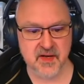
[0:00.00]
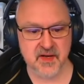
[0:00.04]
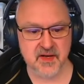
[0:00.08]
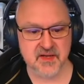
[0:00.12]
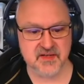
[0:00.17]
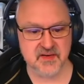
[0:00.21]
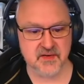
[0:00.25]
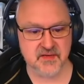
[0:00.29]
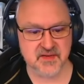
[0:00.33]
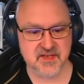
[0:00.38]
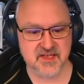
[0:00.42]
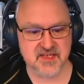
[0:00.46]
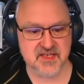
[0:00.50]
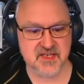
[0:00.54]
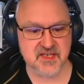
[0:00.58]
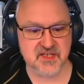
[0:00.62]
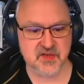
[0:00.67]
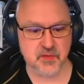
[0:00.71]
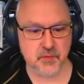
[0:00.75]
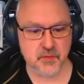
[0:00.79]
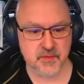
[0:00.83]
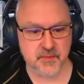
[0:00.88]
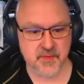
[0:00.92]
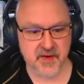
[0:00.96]
So this
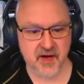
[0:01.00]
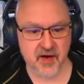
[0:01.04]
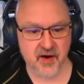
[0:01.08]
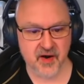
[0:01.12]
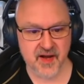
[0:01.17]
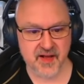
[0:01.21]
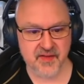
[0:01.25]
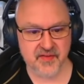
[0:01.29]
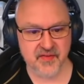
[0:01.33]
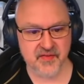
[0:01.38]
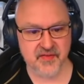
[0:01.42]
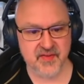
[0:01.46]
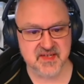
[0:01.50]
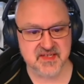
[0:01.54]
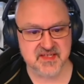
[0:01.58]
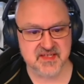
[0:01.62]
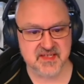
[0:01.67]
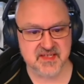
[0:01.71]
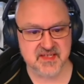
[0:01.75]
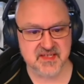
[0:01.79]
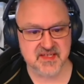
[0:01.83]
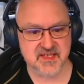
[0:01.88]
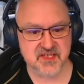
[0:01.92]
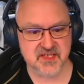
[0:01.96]
digit would be higher than this,
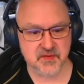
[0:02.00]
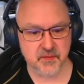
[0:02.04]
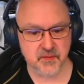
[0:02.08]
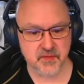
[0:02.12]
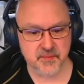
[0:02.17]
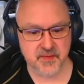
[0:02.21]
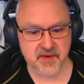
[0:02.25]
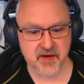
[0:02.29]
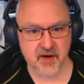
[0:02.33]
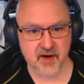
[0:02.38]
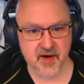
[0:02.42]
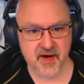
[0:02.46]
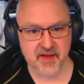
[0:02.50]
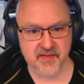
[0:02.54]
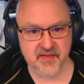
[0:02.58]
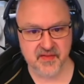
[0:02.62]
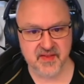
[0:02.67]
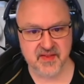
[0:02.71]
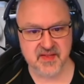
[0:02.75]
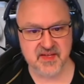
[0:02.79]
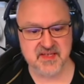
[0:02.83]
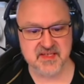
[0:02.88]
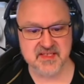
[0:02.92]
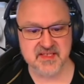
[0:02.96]
this digit would be higher
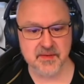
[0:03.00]
than this.